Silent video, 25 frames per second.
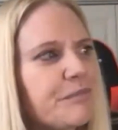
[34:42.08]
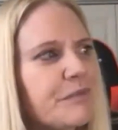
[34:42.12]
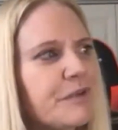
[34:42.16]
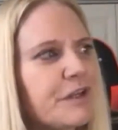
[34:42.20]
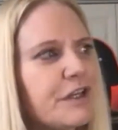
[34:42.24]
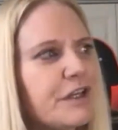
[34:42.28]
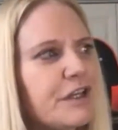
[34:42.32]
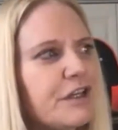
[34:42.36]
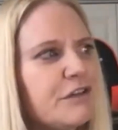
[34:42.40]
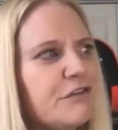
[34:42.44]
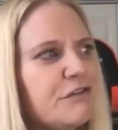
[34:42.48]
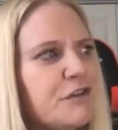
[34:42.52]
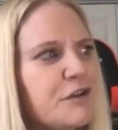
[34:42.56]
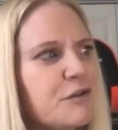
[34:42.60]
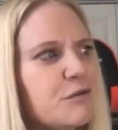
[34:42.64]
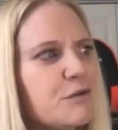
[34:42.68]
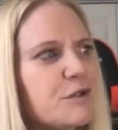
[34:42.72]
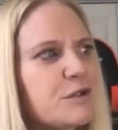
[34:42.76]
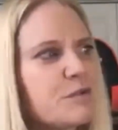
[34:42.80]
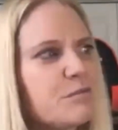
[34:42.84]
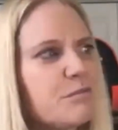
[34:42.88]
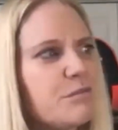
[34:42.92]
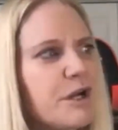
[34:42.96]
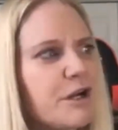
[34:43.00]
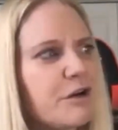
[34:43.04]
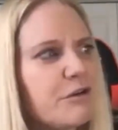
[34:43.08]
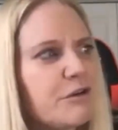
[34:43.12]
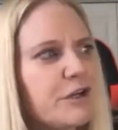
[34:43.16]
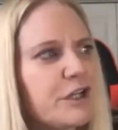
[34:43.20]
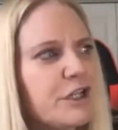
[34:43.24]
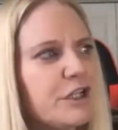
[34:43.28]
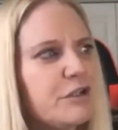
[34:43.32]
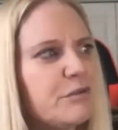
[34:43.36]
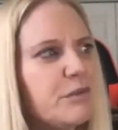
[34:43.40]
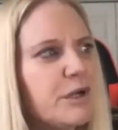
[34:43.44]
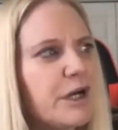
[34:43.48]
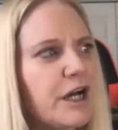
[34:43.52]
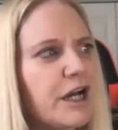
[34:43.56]
If it was
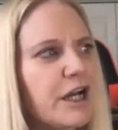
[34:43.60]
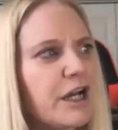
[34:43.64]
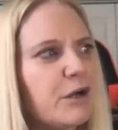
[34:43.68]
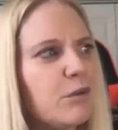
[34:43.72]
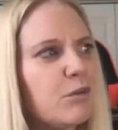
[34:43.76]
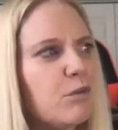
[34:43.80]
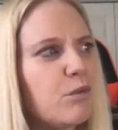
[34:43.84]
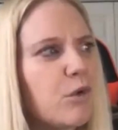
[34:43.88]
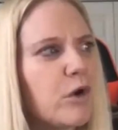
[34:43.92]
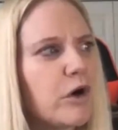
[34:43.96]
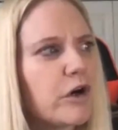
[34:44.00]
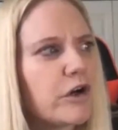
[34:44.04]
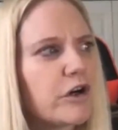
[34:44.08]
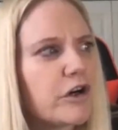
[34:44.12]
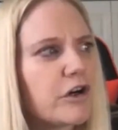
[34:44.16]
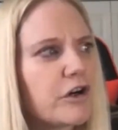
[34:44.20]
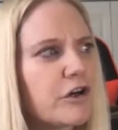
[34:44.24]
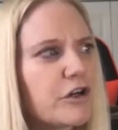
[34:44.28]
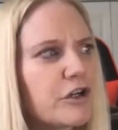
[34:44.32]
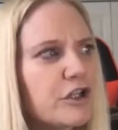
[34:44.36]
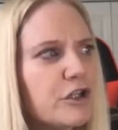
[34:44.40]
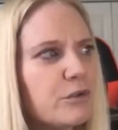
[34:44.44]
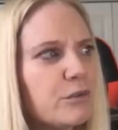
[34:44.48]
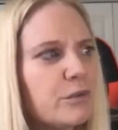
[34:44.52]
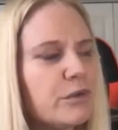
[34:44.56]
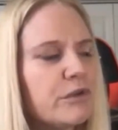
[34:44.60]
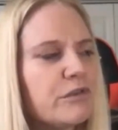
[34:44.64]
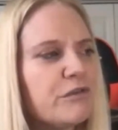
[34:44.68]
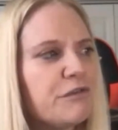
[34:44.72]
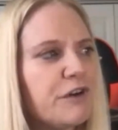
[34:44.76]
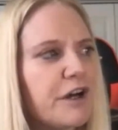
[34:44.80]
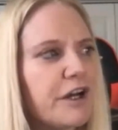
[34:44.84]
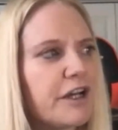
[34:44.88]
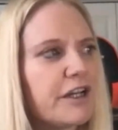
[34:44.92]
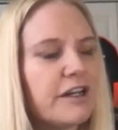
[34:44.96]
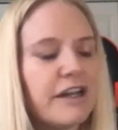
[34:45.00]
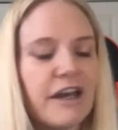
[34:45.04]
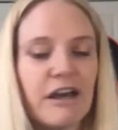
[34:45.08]
buried by water, you would
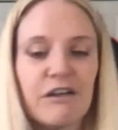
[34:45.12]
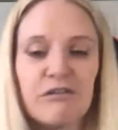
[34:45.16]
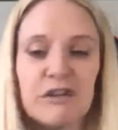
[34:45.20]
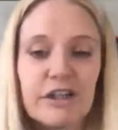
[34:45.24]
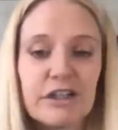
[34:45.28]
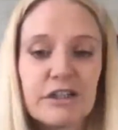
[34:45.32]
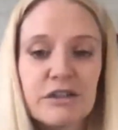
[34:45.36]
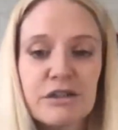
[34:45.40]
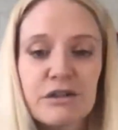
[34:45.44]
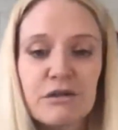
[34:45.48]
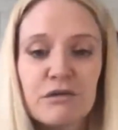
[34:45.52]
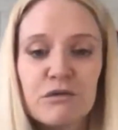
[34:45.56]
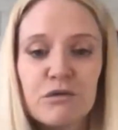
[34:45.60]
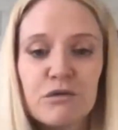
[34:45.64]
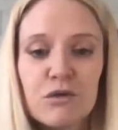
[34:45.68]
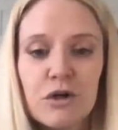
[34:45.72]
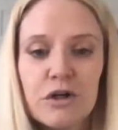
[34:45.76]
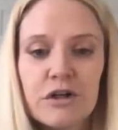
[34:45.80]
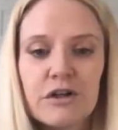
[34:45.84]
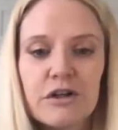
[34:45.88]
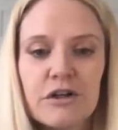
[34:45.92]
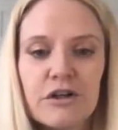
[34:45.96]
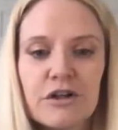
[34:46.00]
find evidence of water.